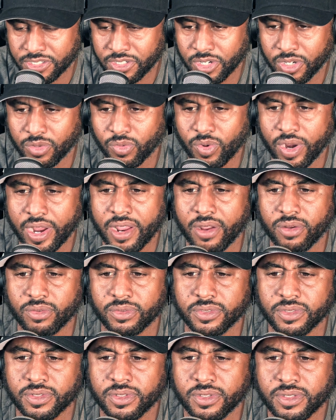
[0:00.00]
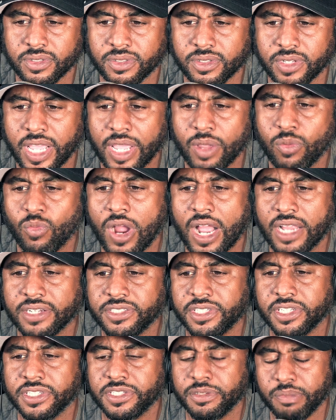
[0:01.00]
stood around and
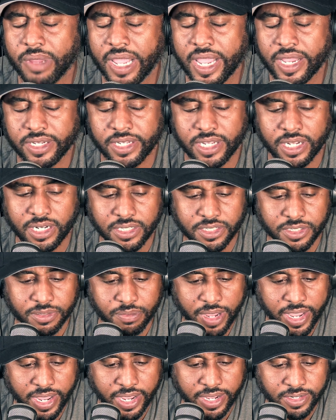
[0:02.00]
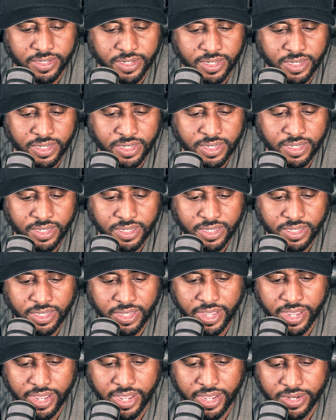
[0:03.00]
watched this man kill this man
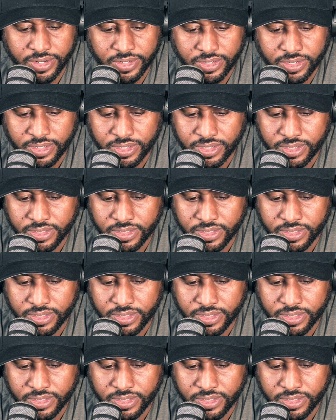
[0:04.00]
and